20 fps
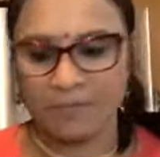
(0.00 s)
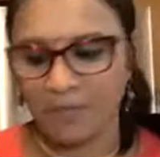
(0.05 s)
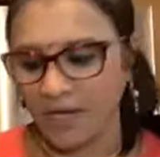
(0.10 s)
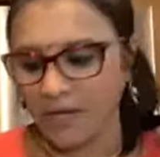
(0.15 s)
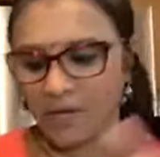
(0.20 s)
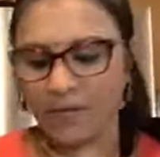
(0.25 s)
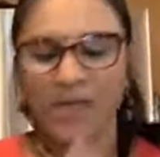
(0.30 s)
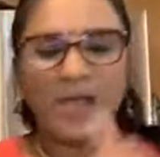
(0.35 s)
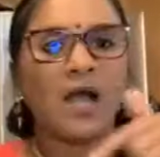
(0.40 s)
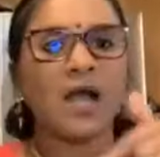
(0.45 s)
By
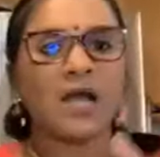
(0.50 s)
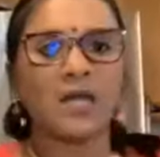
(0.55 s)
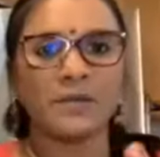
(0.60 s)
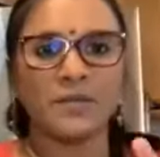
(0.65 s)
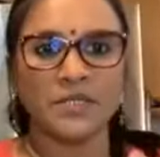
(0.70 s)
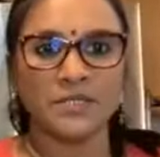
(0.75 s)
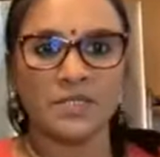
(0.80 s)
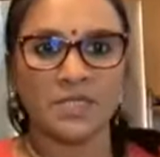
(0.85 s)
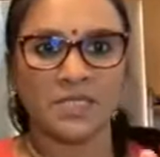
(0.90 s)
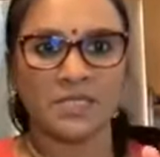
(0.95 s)
the way, I'm
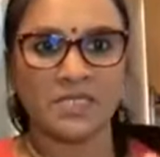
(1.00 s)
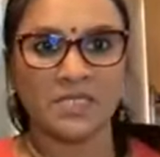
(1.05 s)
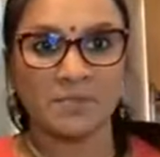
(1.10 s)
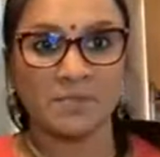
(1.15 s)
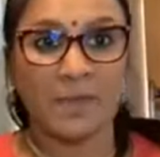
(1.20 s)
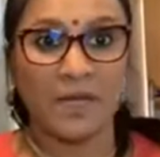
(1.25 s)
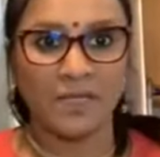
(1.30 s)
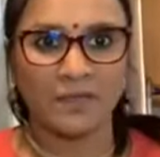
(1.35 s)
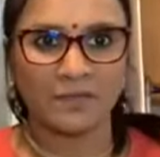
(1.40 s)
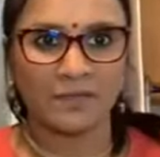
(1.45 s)
using
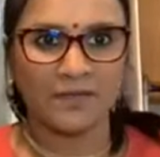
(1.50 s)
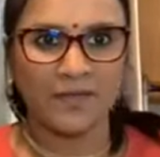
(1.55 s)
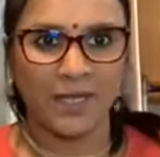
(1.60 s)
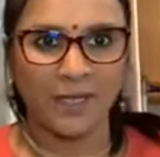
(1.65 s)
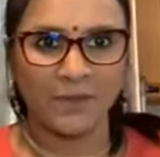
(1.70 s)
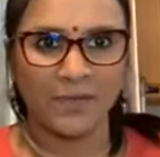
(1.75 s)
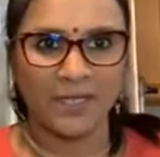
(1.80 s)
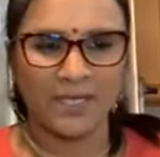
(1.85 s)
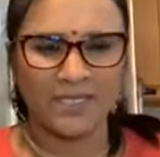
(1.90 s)
spelt flour.